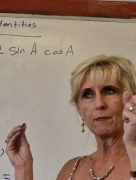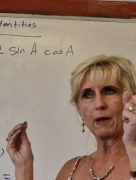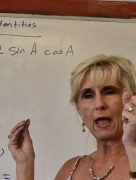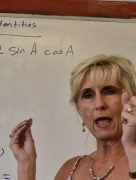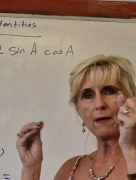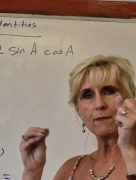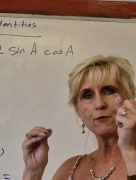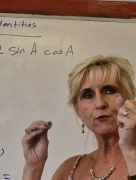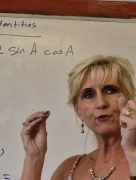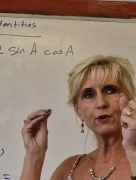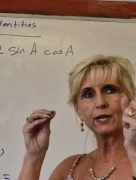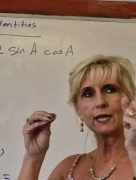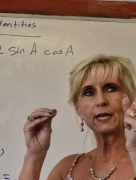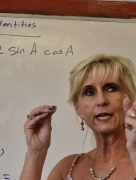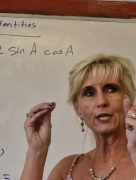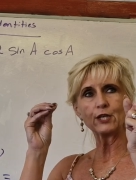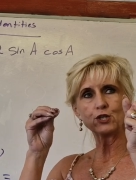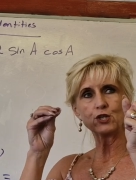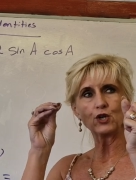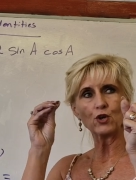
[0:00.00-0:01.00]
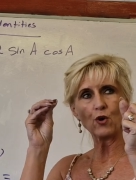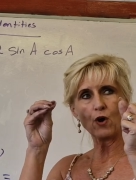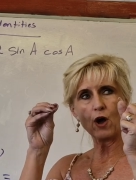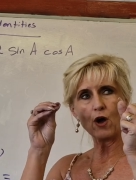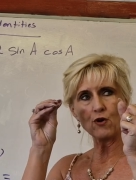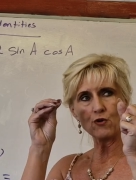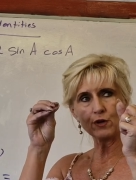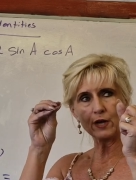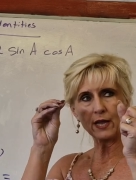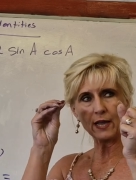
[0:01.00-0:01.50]
hammering it into your
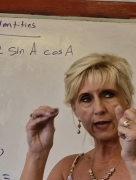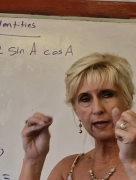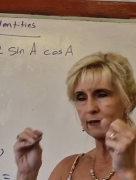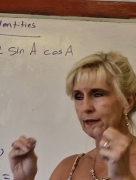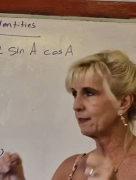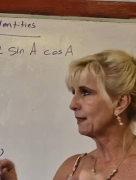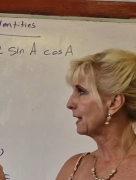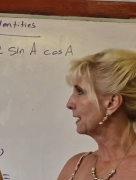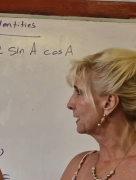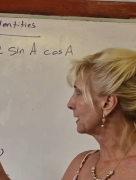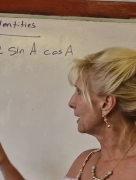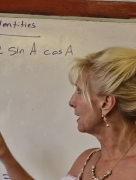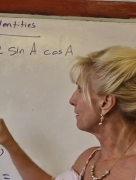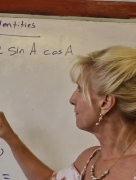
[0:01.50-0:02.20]
own head that